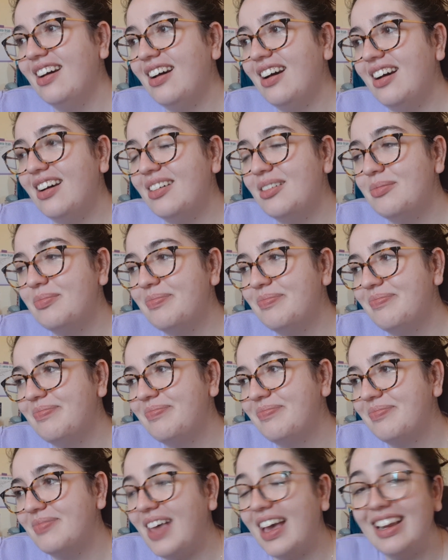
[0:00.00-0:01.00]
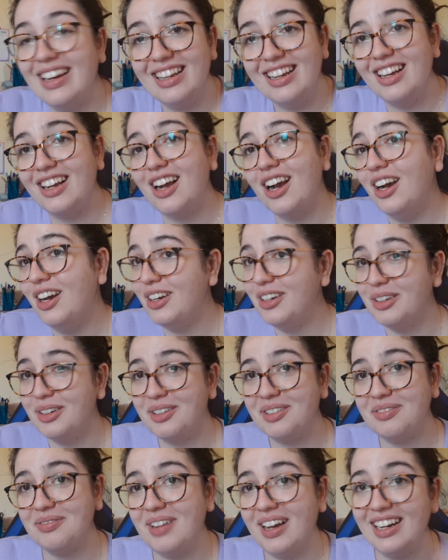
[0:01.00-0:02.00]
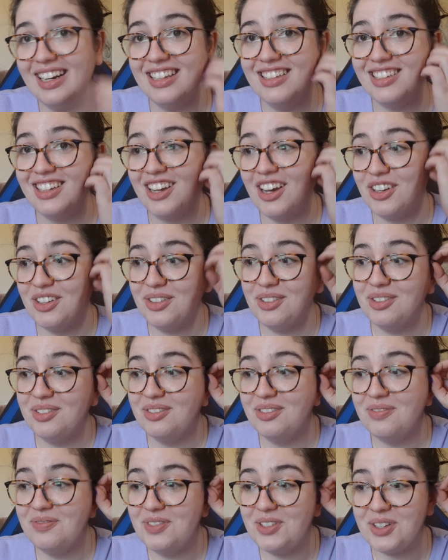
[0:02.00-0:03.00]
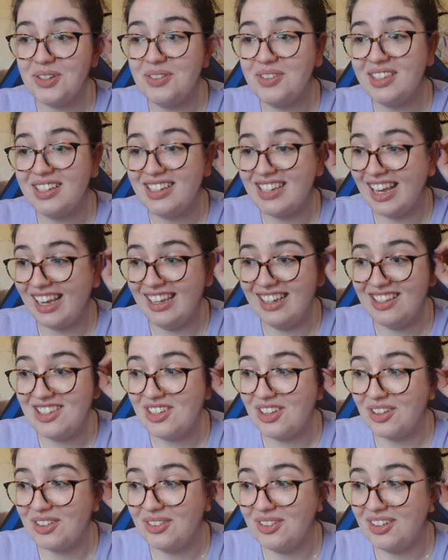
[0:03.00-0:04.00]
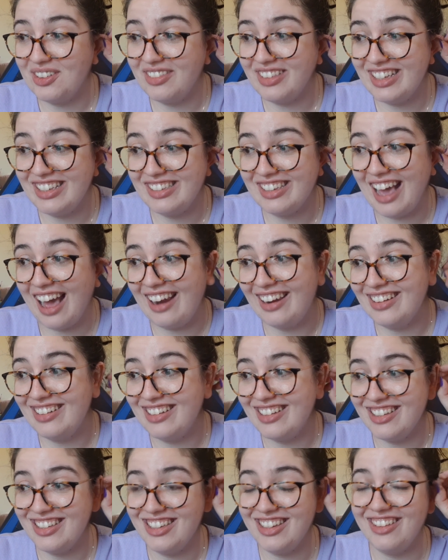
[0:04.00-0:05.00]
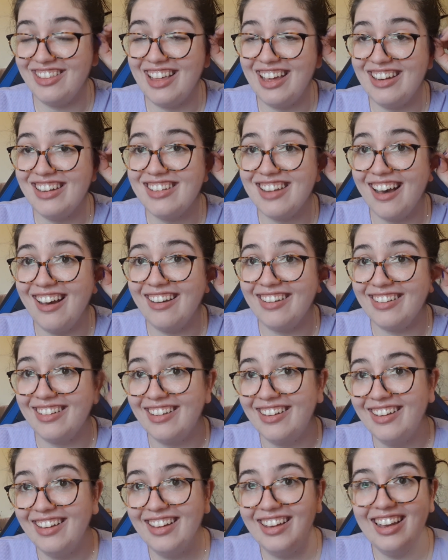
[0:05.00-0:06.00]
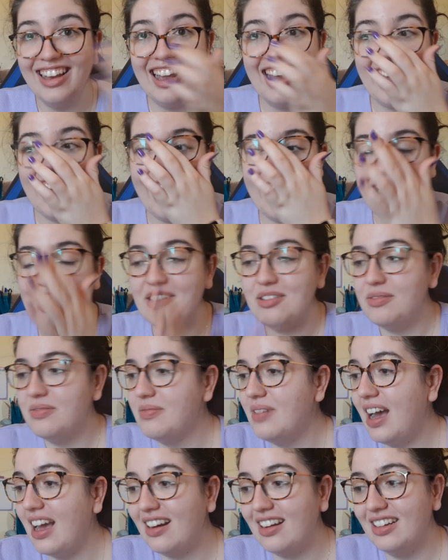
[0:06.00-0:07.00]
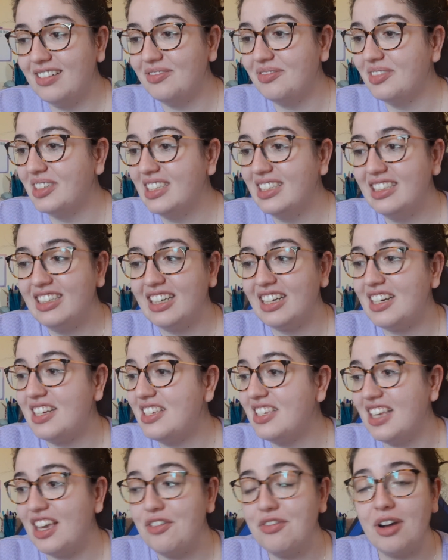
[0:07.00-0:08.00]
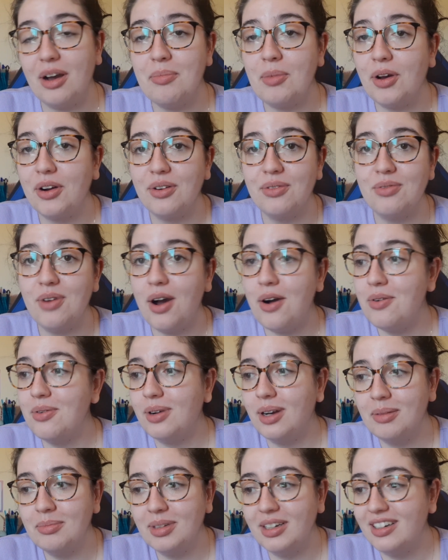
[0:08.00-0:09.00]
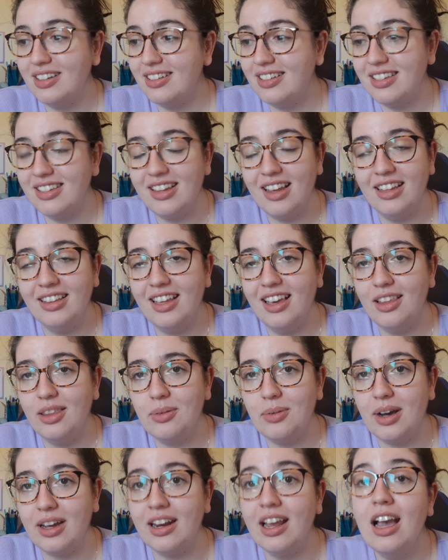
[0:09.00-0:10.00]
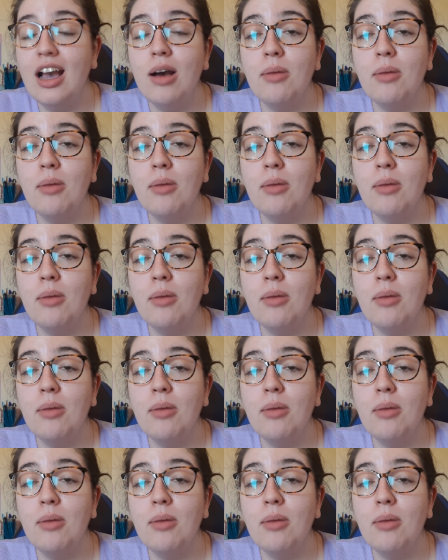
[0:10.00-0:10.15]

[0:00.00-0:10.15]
I need to go. I need to go do the dates on all of these calendars so they're done. And I'm gonna see if I'm on a roll, I'm gonna design the other one.